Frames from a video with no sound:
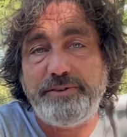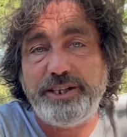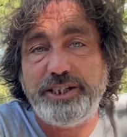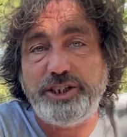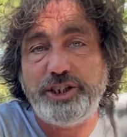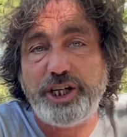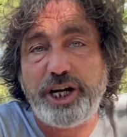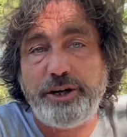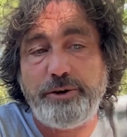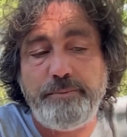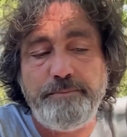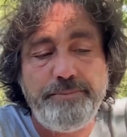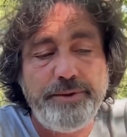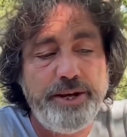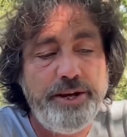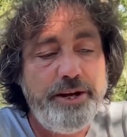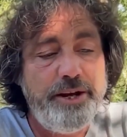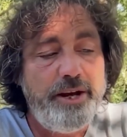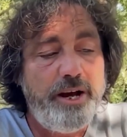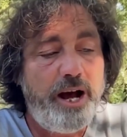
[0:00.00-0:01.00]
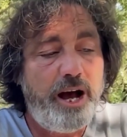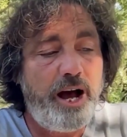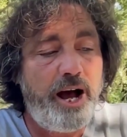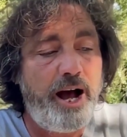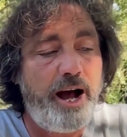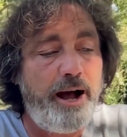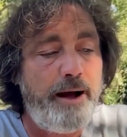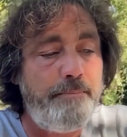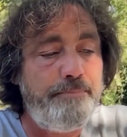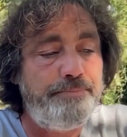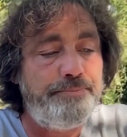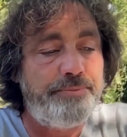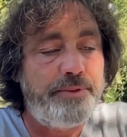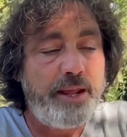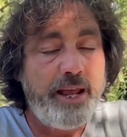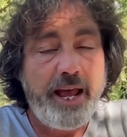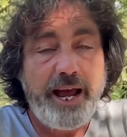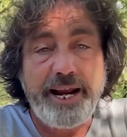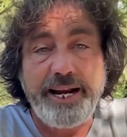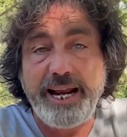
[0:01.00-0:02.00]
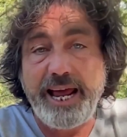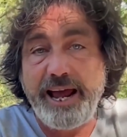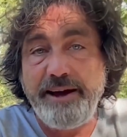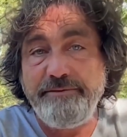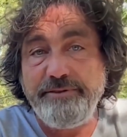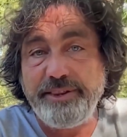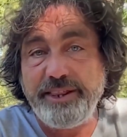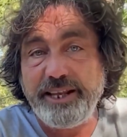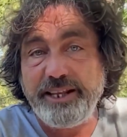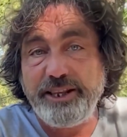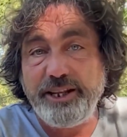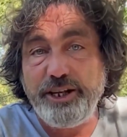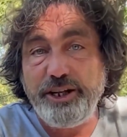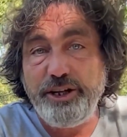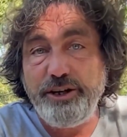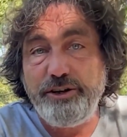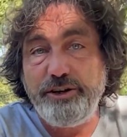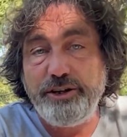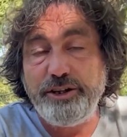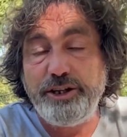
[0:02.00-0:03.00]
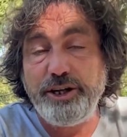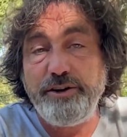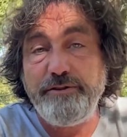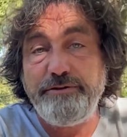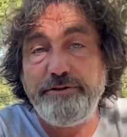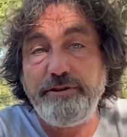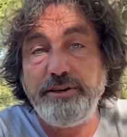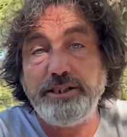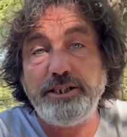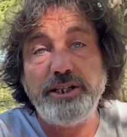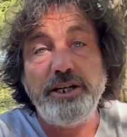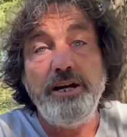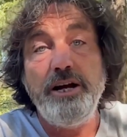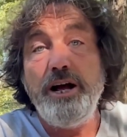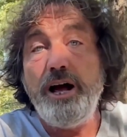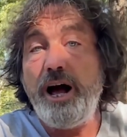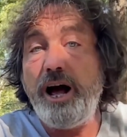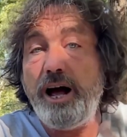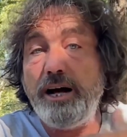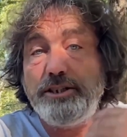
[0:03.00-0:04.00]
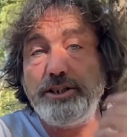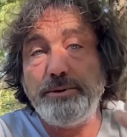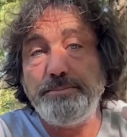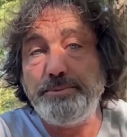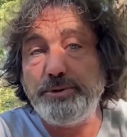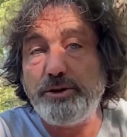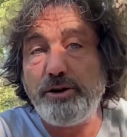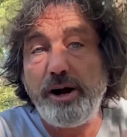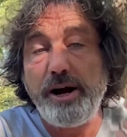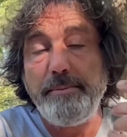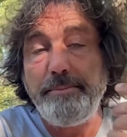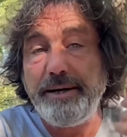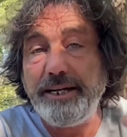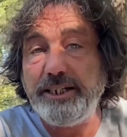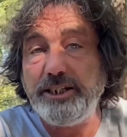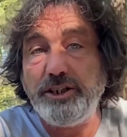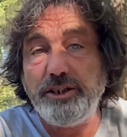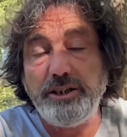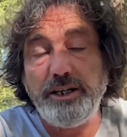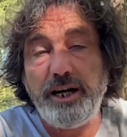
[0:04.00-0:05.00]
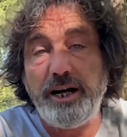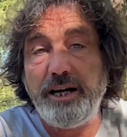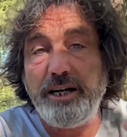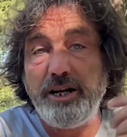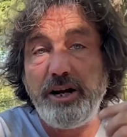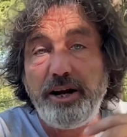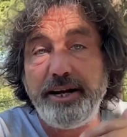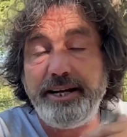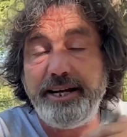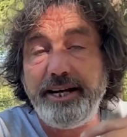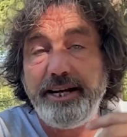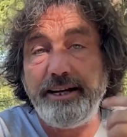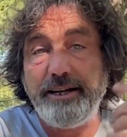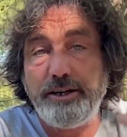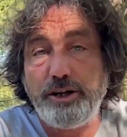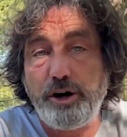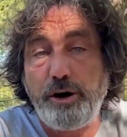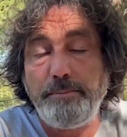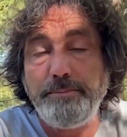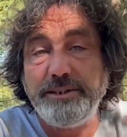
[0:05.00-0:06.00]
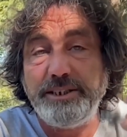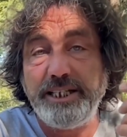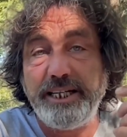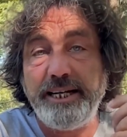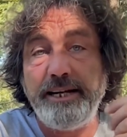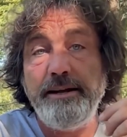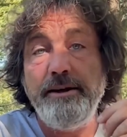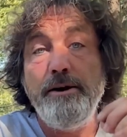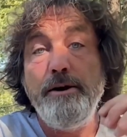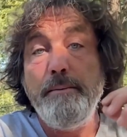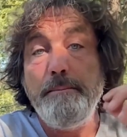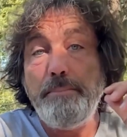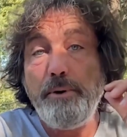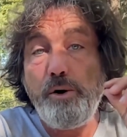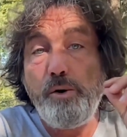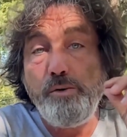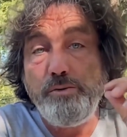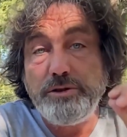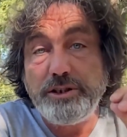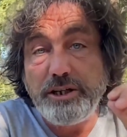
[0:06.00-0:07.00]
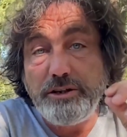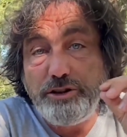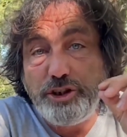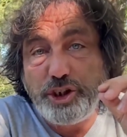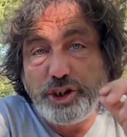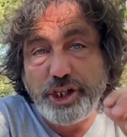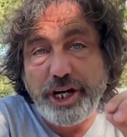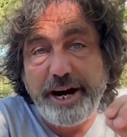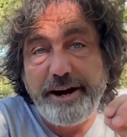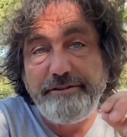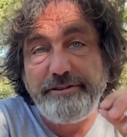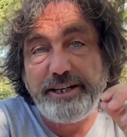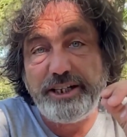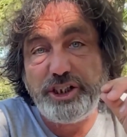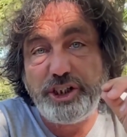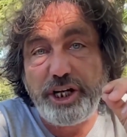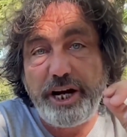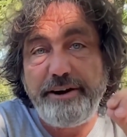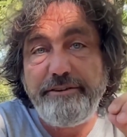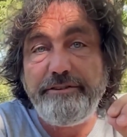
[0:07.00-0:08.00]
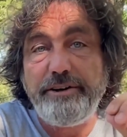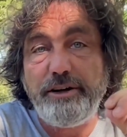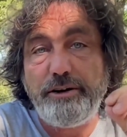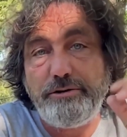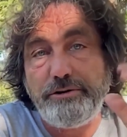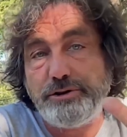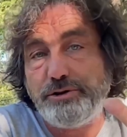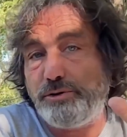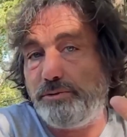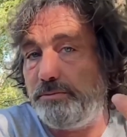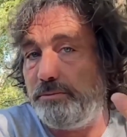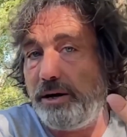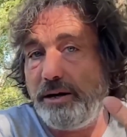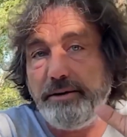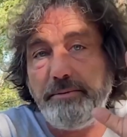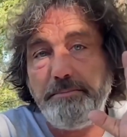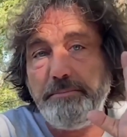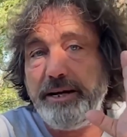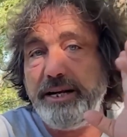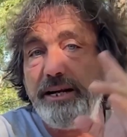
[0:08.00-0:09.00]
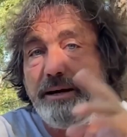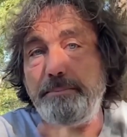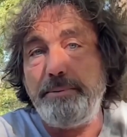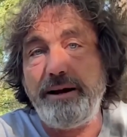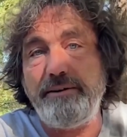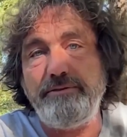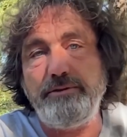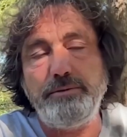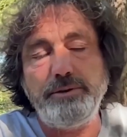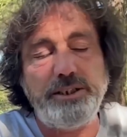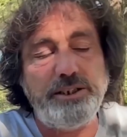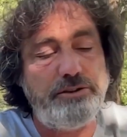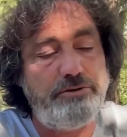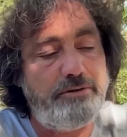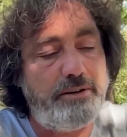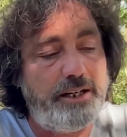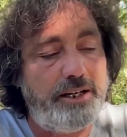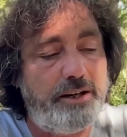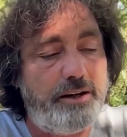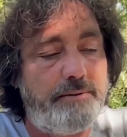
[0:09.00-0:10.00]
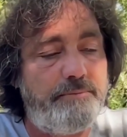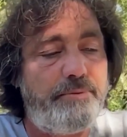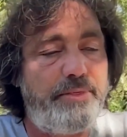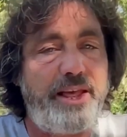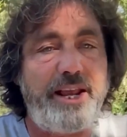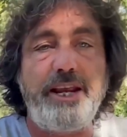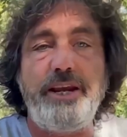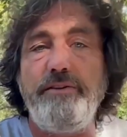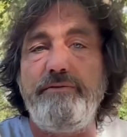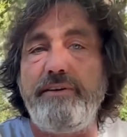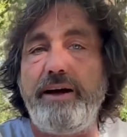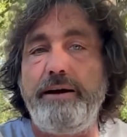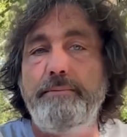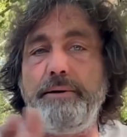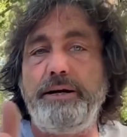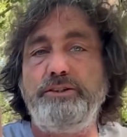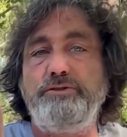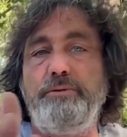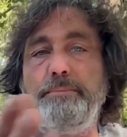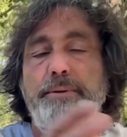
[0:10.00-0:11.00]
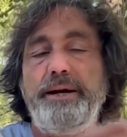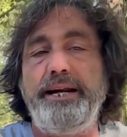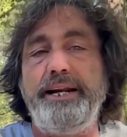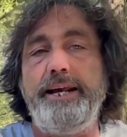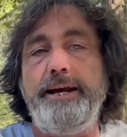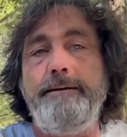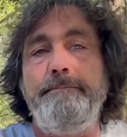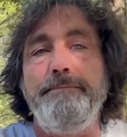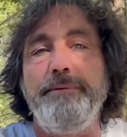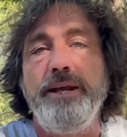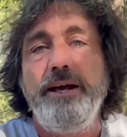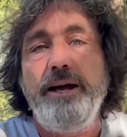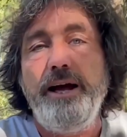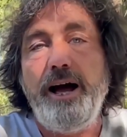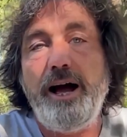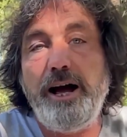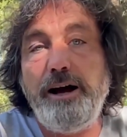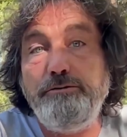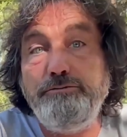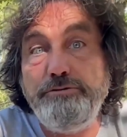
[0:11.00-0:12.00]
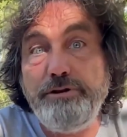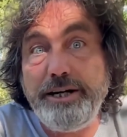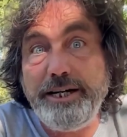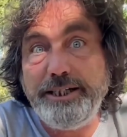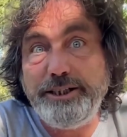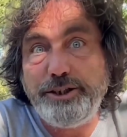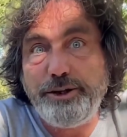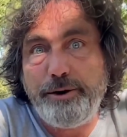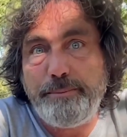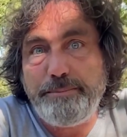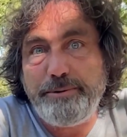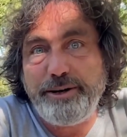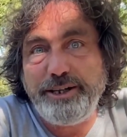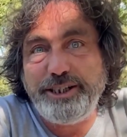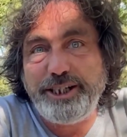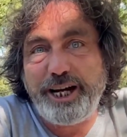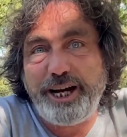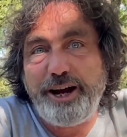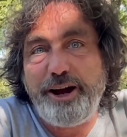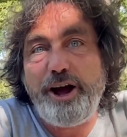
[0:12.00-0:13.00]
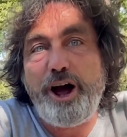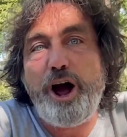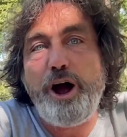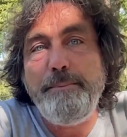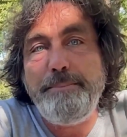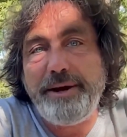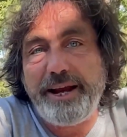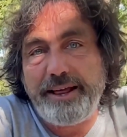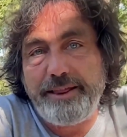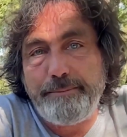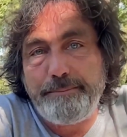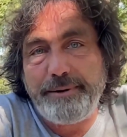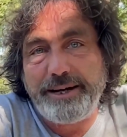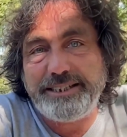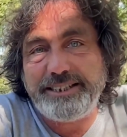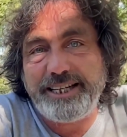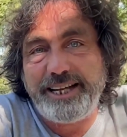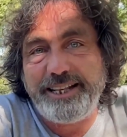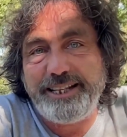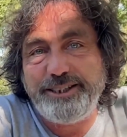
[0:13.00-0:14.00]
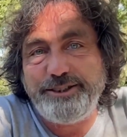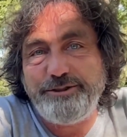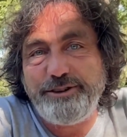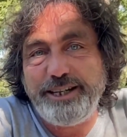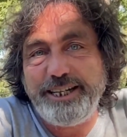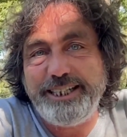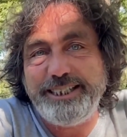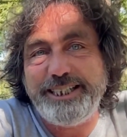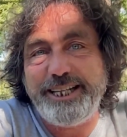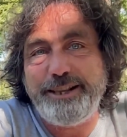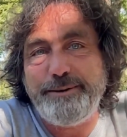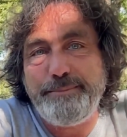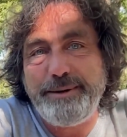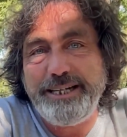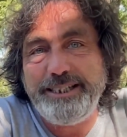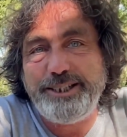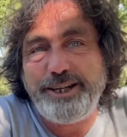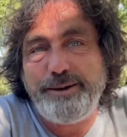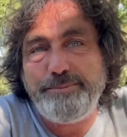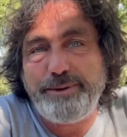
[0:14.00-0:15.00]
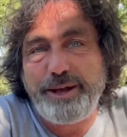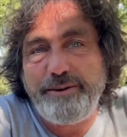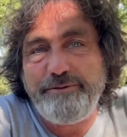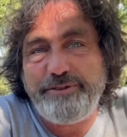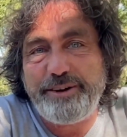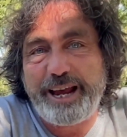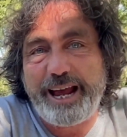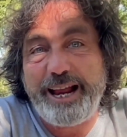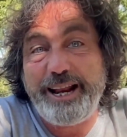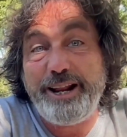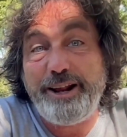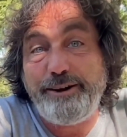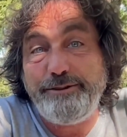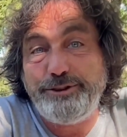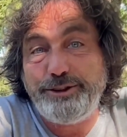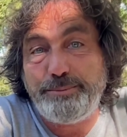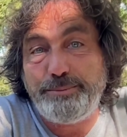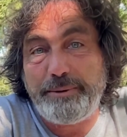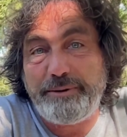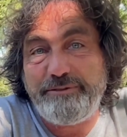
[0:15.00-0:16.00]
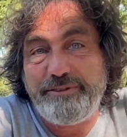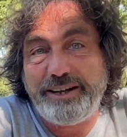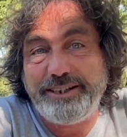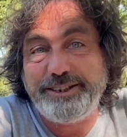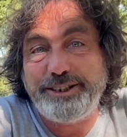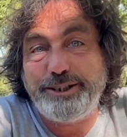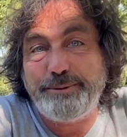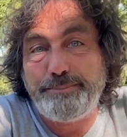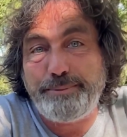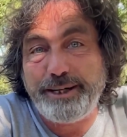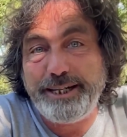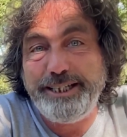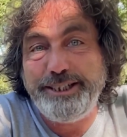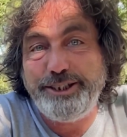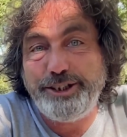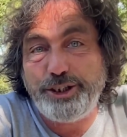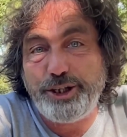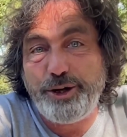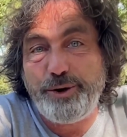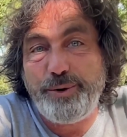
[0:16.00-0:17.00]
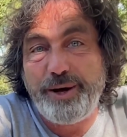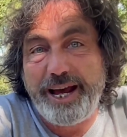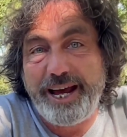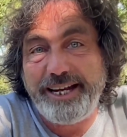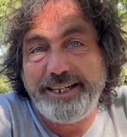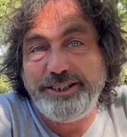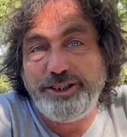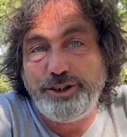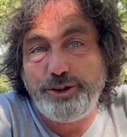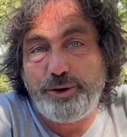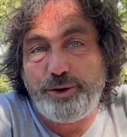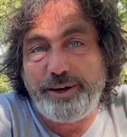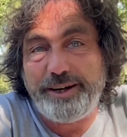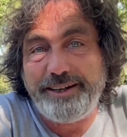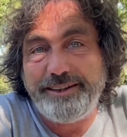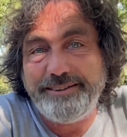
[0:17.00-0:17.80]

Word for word: for this channel um, and everything that you can do for us uh, subscribing uh, liking commenting but also sharing. Sharing across all media platforms is really good. Thank you very much for being here. Uh, really do appreciate it. I hope you get the best out of these readings. In the meantime, don't forget, life should be fun, so please do enjoy.